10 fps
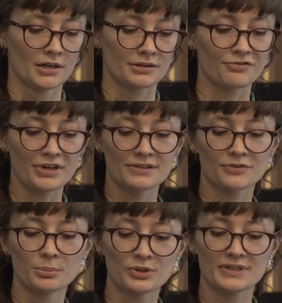The Friends
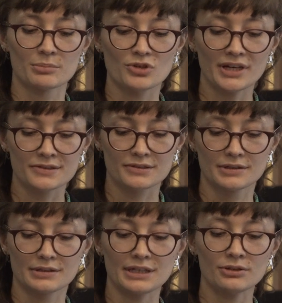of the Museum Trust
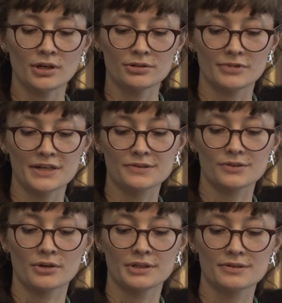did not rest
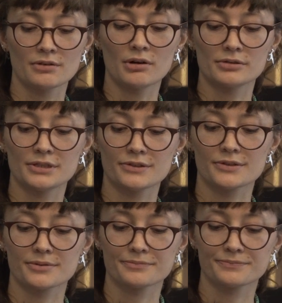on its
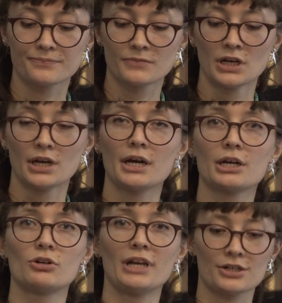laurels. A
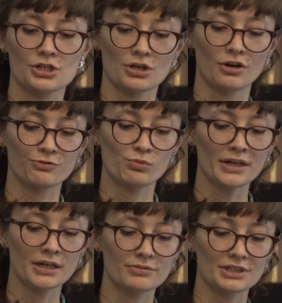collection of
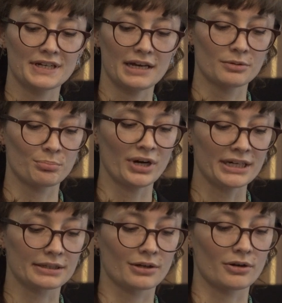110
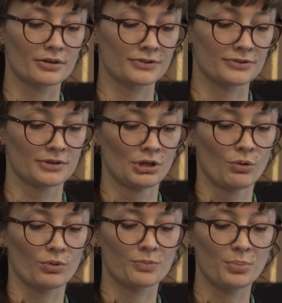bracket clocks
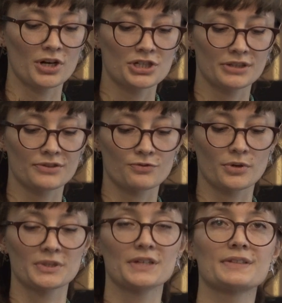was purchased
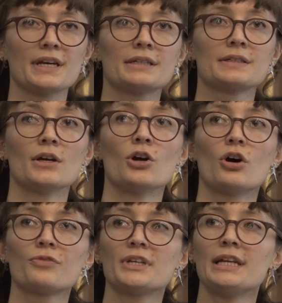from the estate
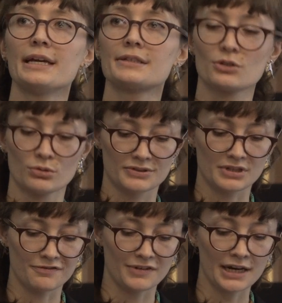of the late
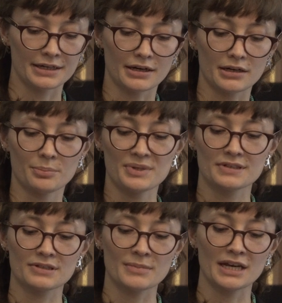Gustav Leiner, a
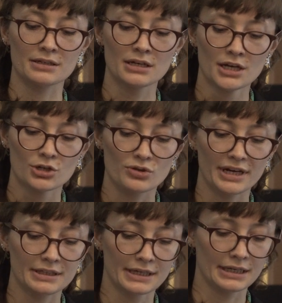businessman
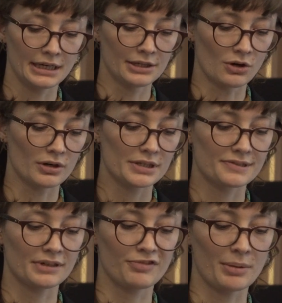trading in
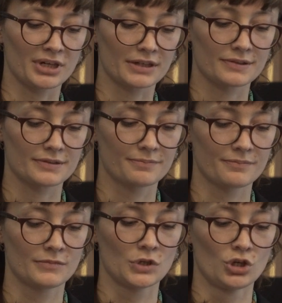oils and fabrics.
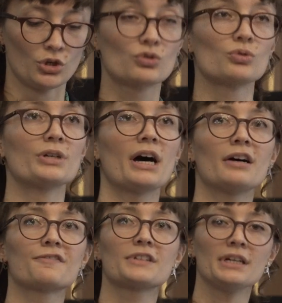Soon
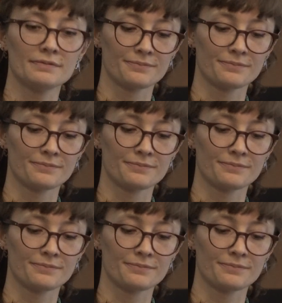after,